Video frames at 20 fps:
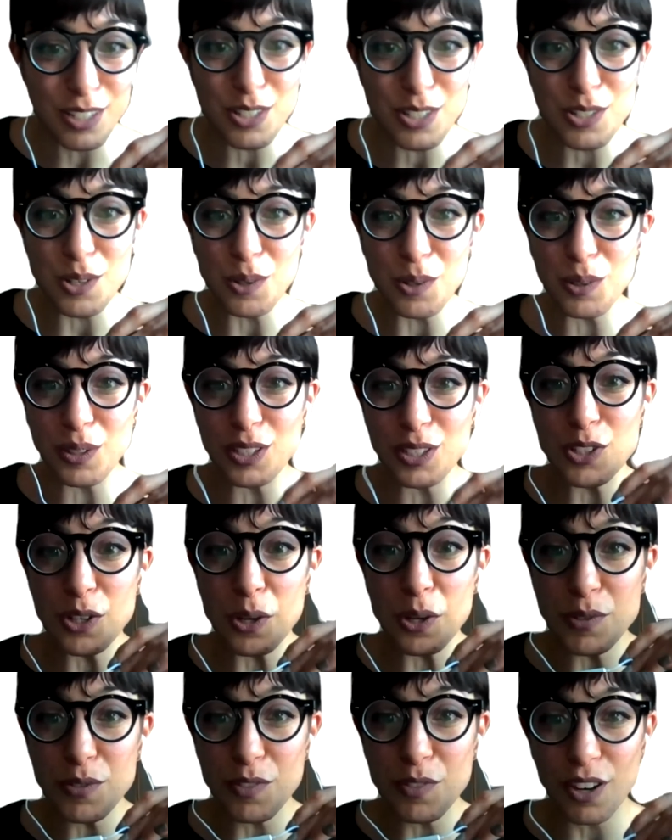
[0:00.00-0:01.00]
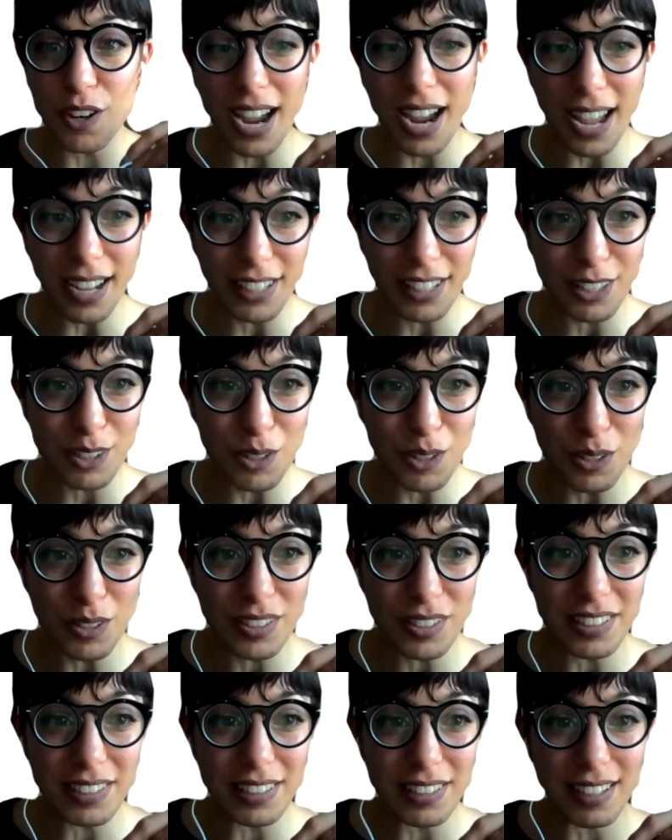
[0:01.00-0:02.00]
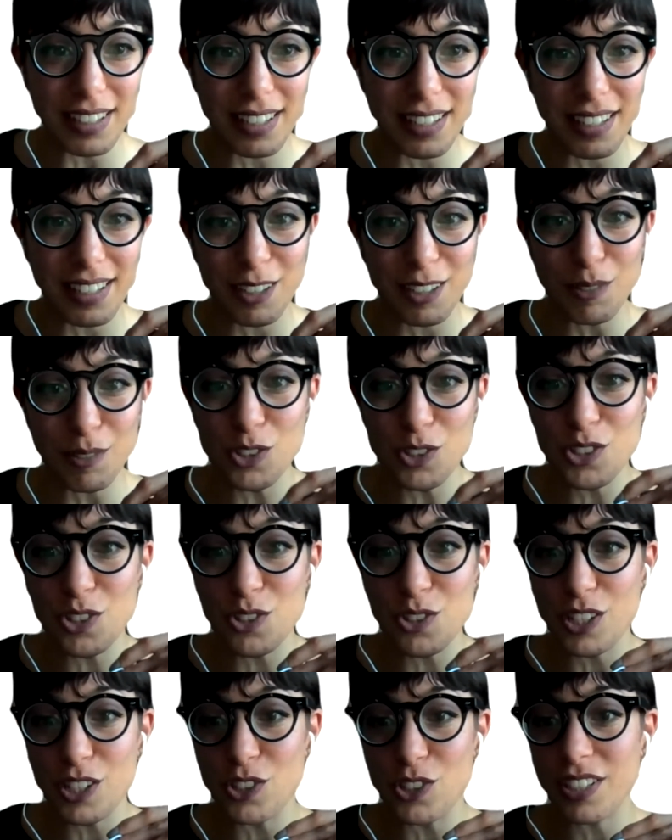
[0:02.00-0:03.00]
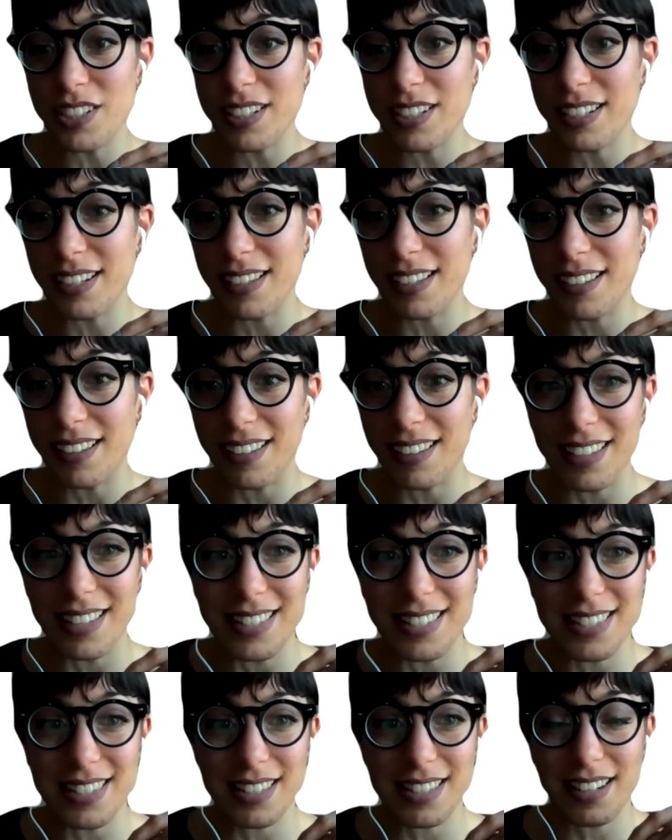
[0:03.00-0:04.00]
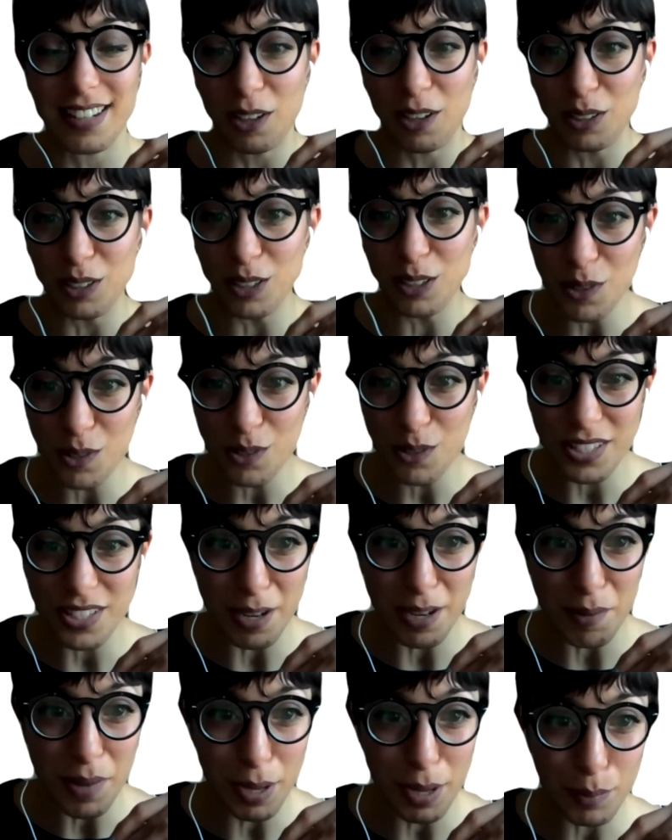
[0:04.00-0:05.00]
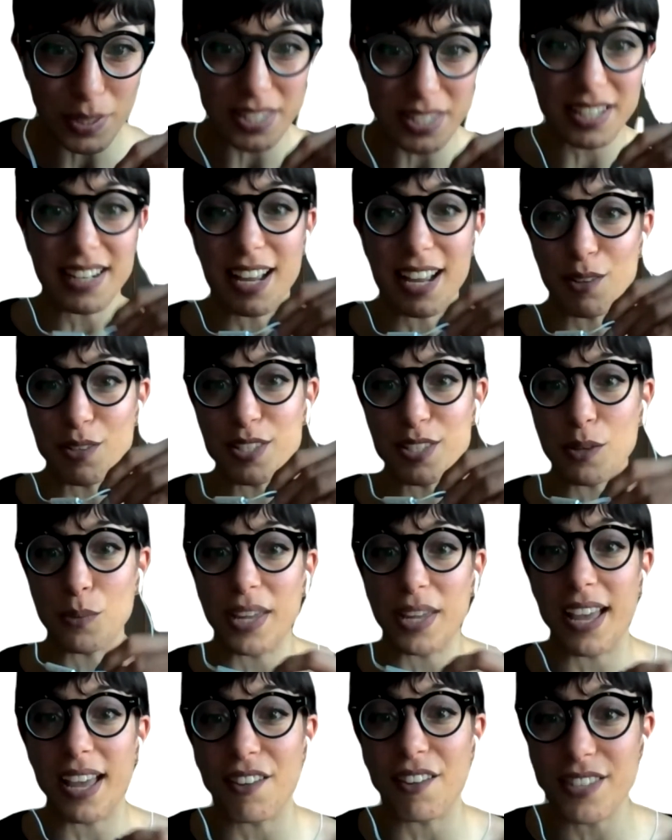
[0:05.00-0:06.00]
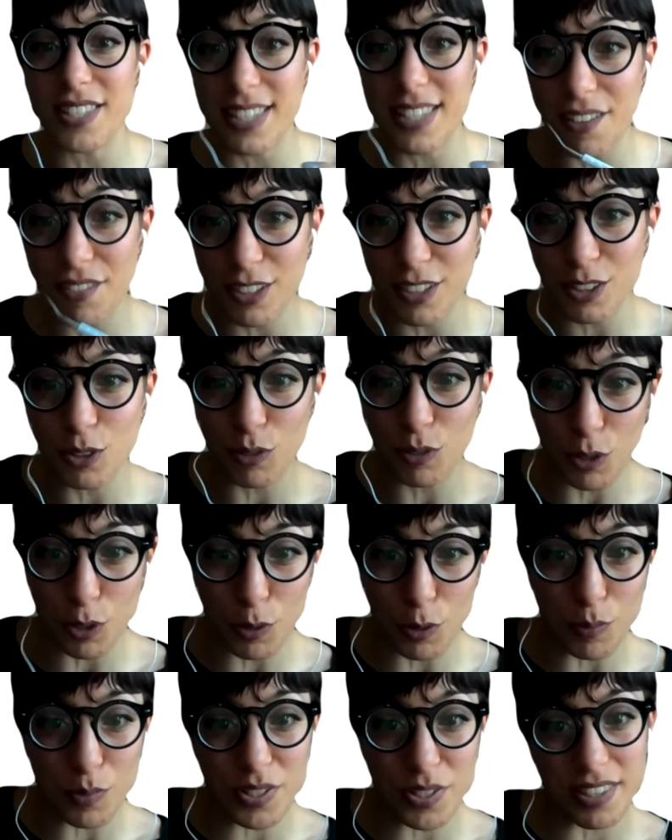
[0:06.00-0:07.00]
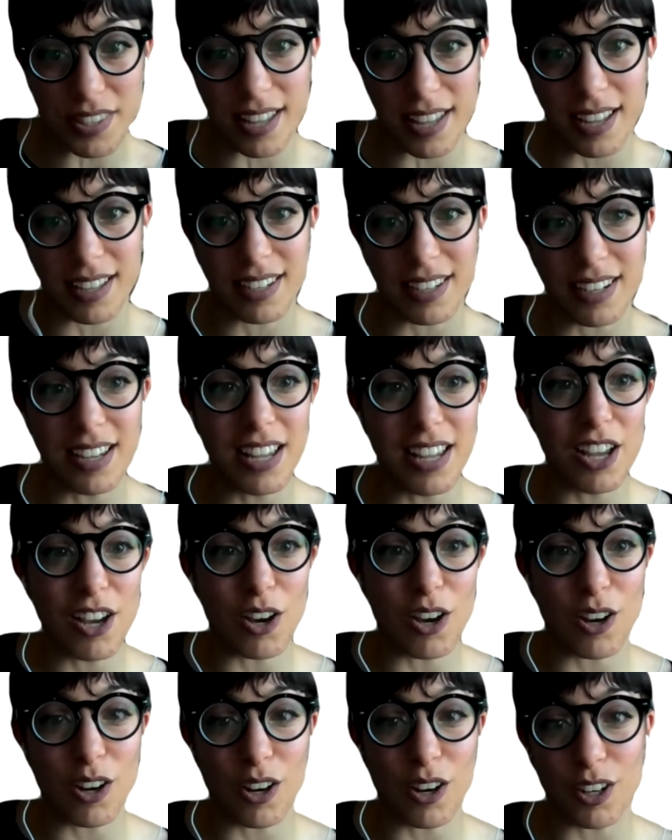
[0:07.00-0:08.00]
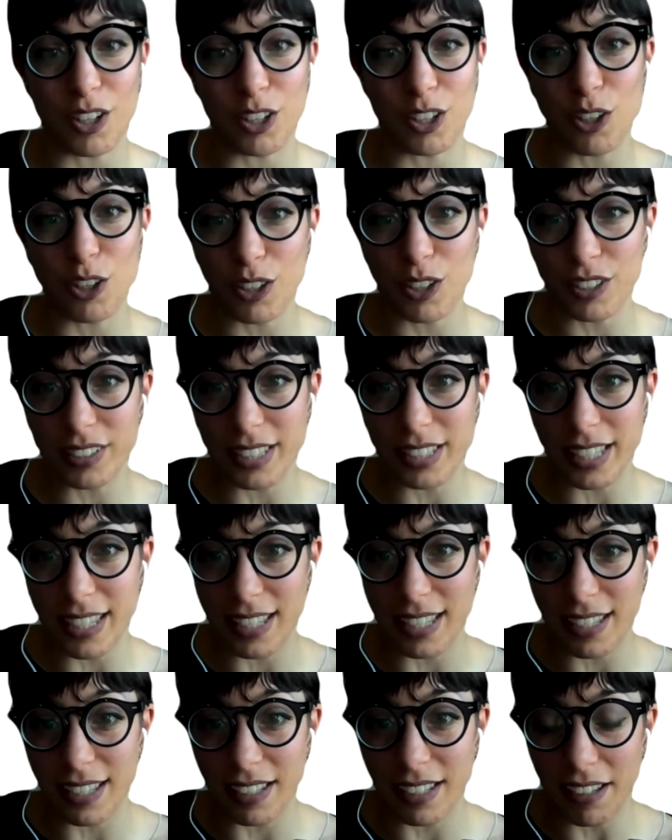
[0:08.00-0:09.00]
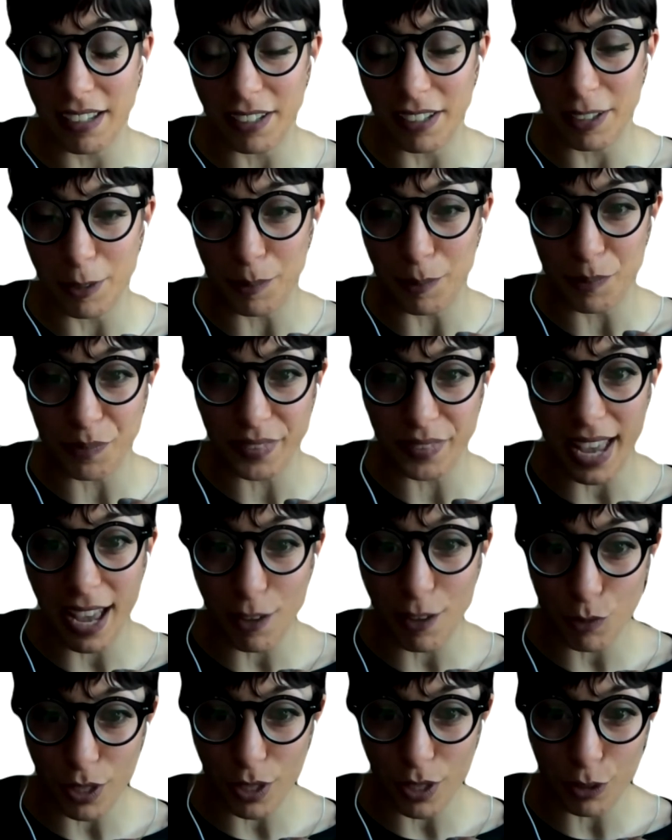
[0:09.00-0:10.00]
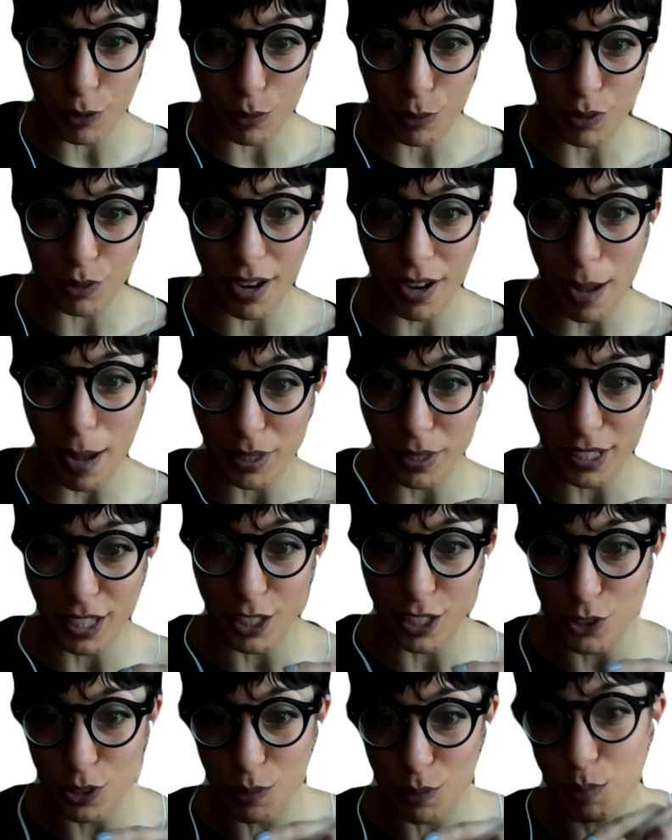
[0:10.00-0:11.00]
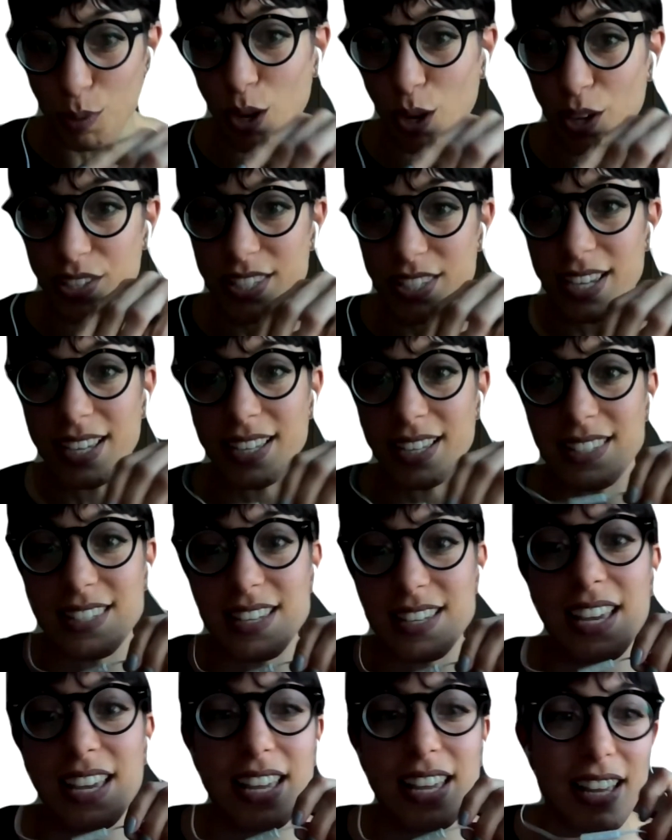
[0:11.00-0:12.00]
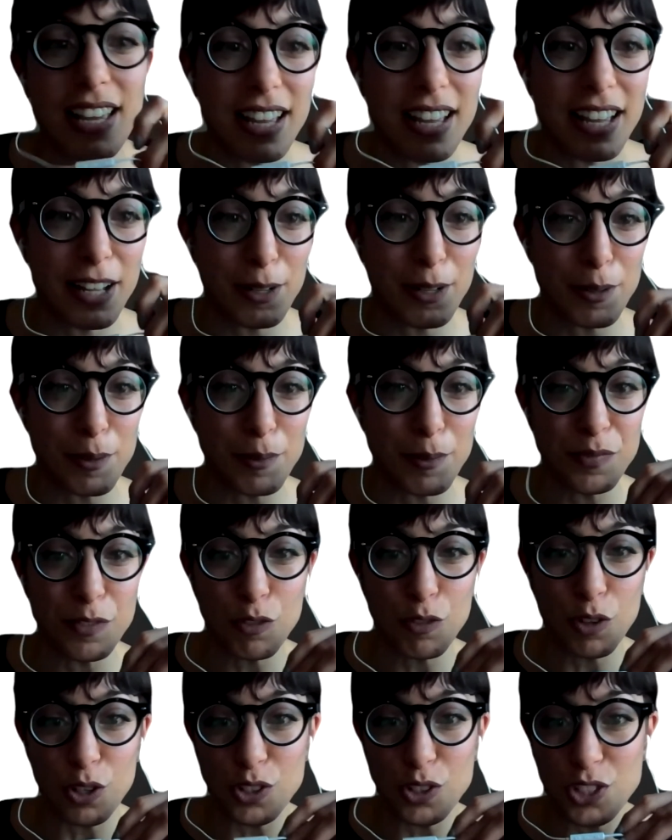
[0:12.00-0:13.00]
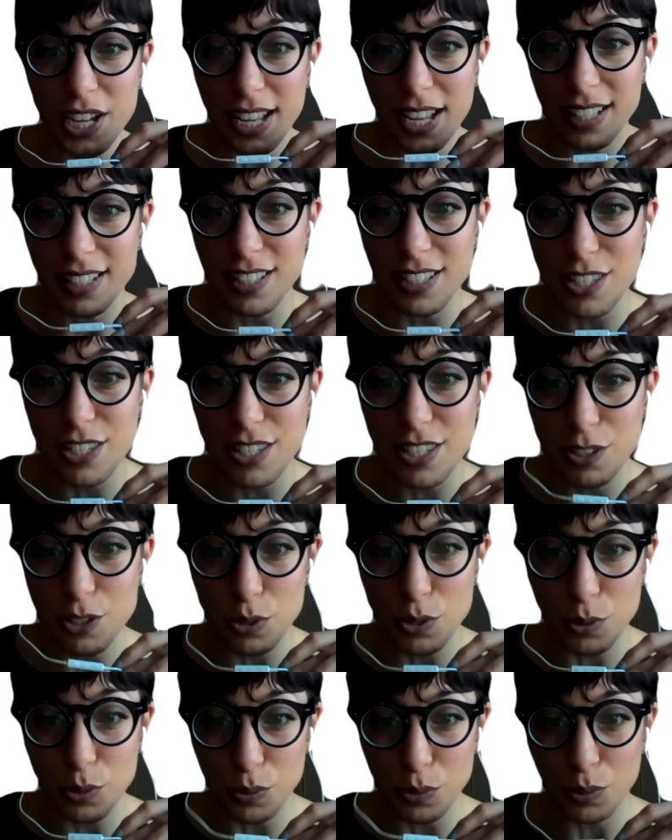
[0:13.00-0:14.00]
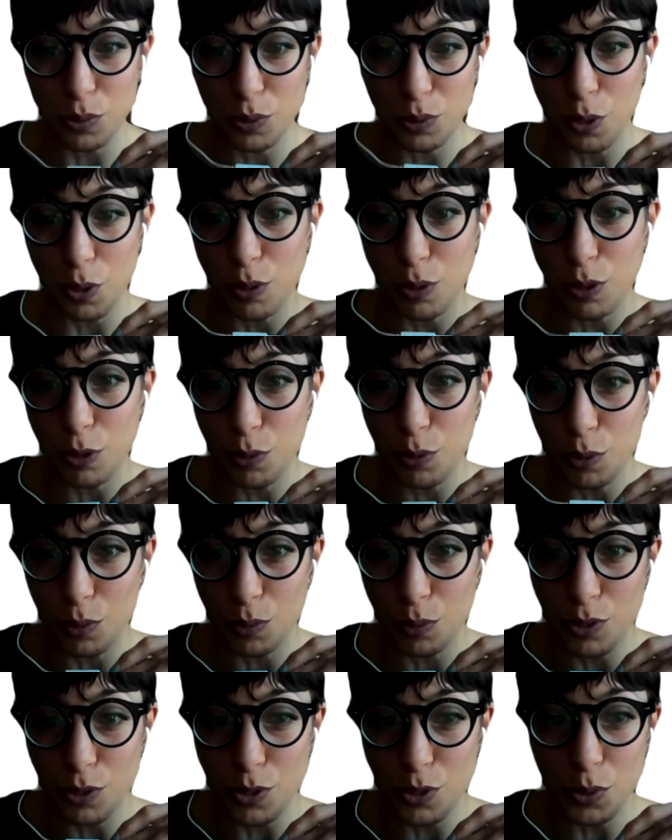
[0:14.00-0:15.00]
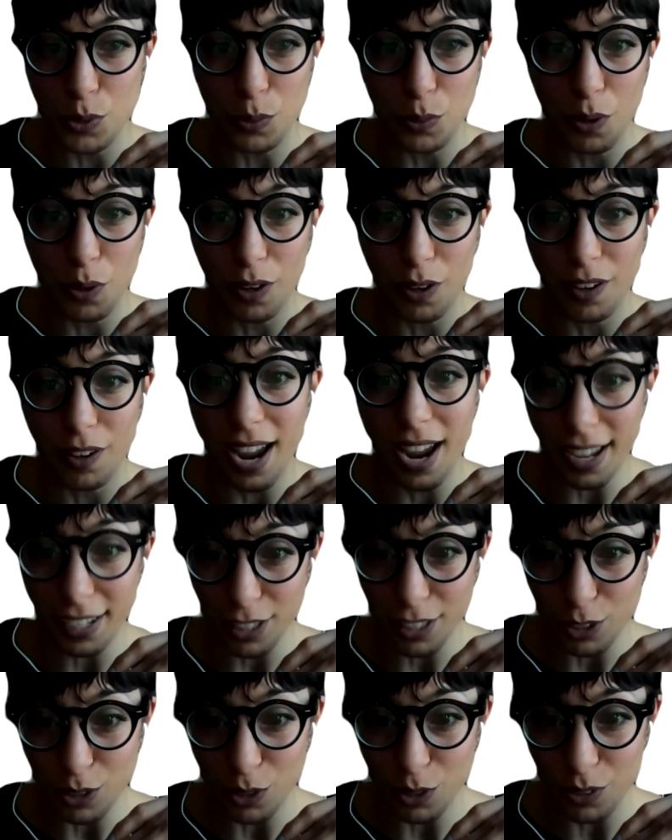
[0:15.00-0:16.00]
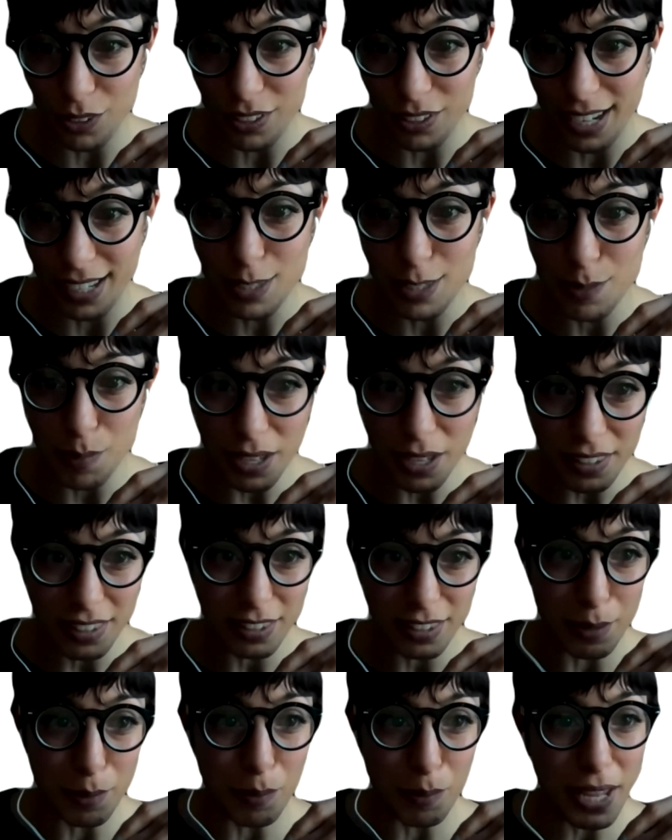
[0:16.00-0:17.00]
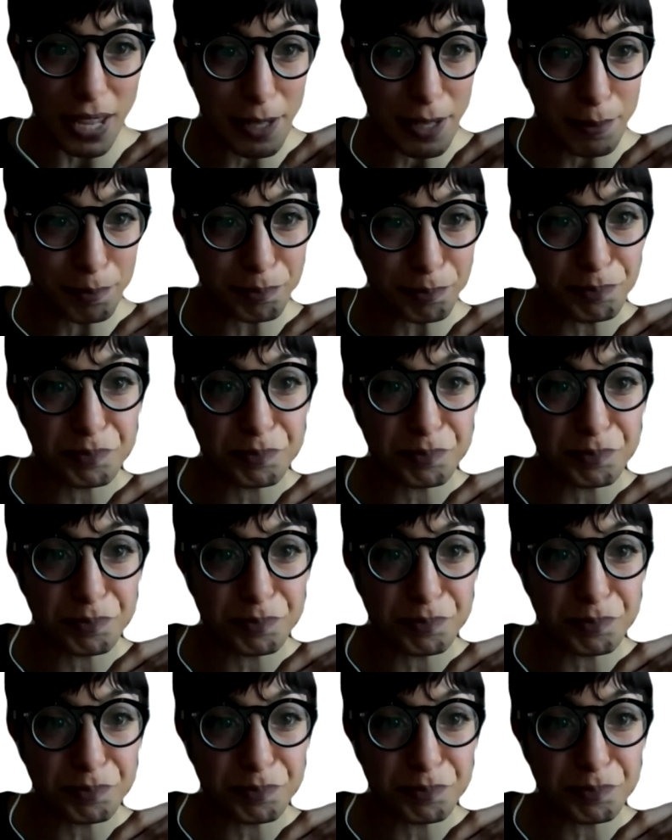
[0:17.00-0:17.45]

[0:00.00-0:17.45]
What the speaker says: So in terms of our hackathon, registration is now closed, and I'm happy to announce that we have 7 groups that are currently halfway through their application process for a chance to go through into our hackathon next month in May.